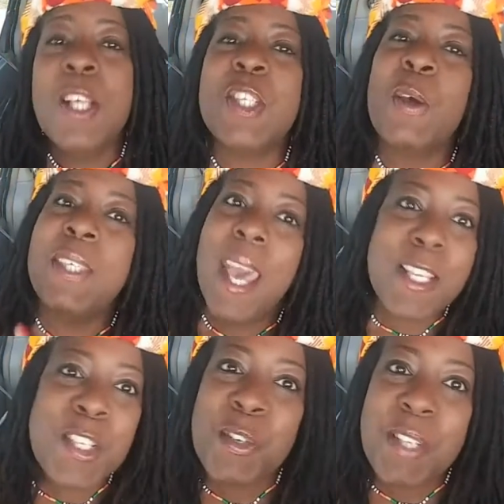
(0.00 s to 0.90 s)
So
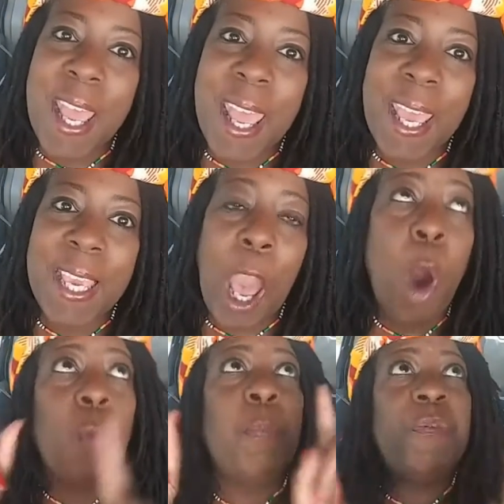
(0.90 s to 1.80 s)
yesterday,
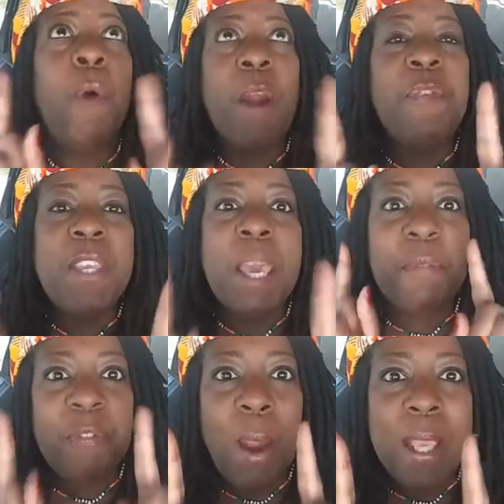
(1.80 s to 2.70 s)
before I
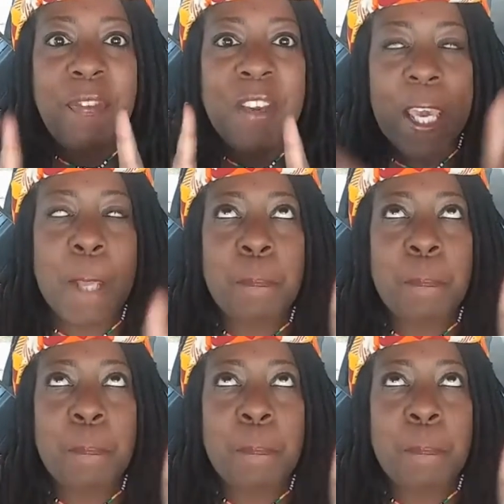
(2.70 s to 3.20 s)
forget,